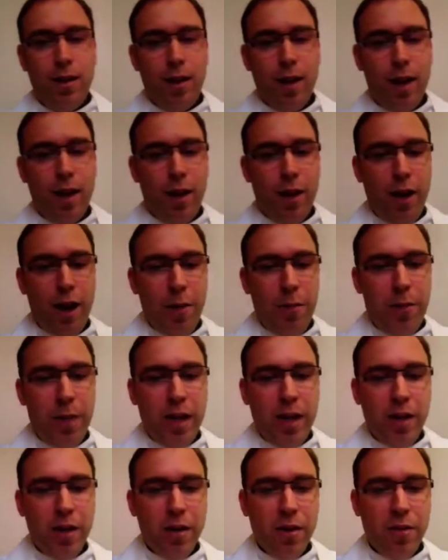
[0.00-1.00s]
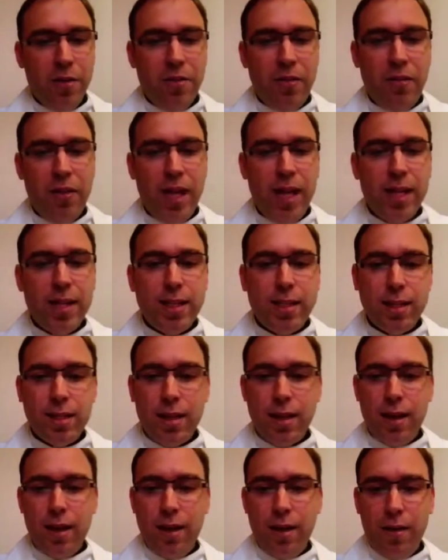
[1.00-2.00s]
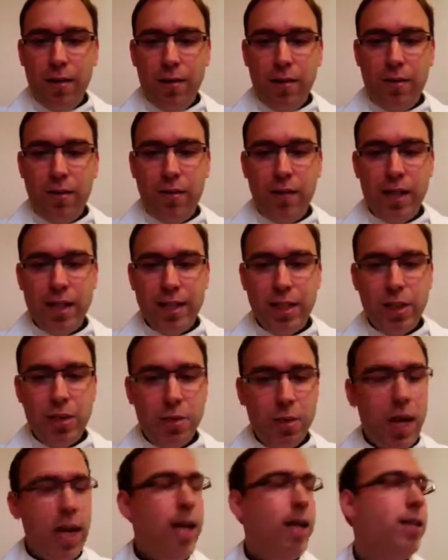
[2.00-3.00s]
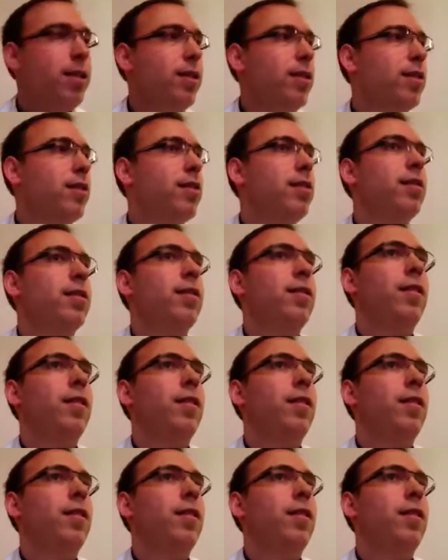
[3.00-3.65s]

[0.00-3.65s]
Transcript: a, a bigger feast of His grace?